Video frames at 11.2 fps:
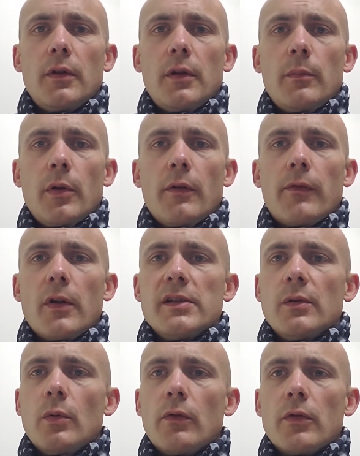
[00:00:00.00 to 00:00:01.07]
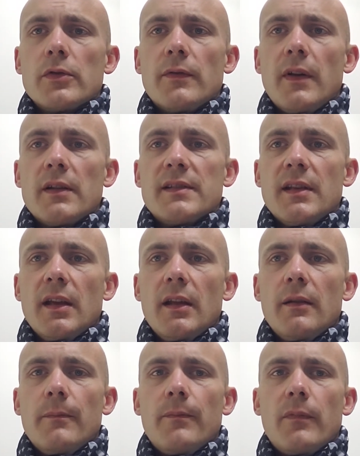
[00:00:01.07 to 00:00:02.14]
Paraphrasing what Roosevelt said,
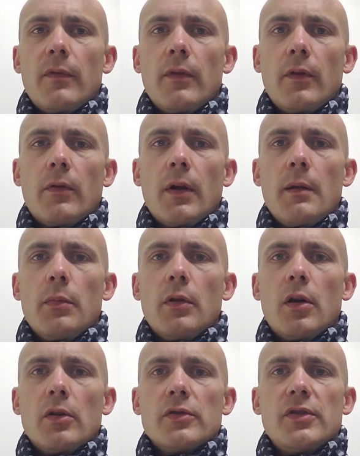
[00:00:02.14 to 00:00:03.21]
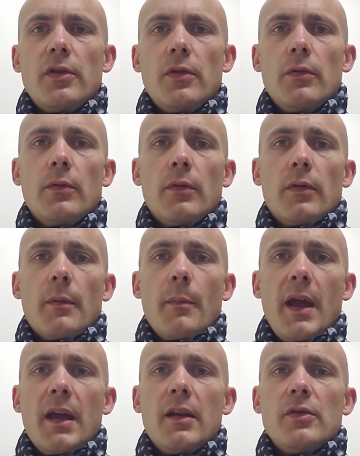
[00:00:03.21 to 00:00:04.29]
the credit belongs to the
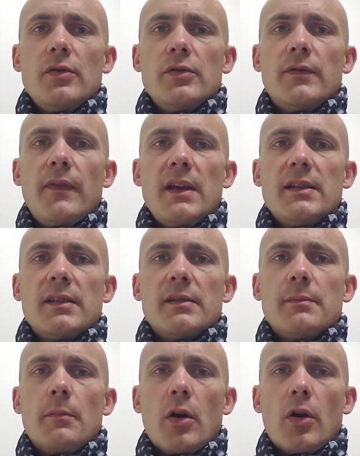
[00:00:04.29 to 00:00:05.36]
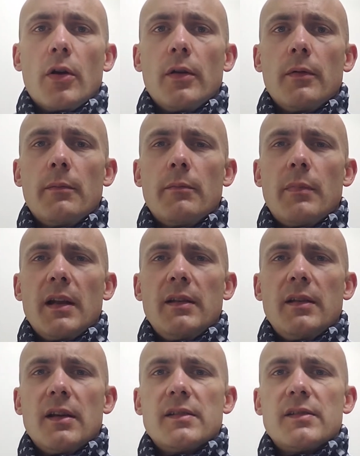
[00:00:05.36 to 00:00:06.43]
man whose face is marred by
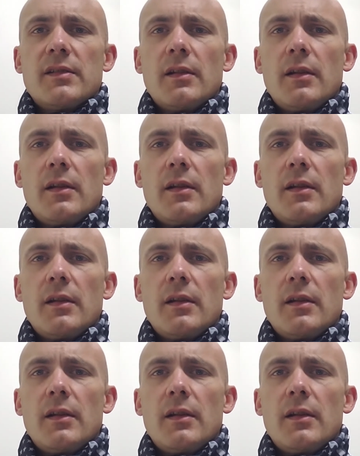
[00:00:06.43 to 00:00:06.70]
dust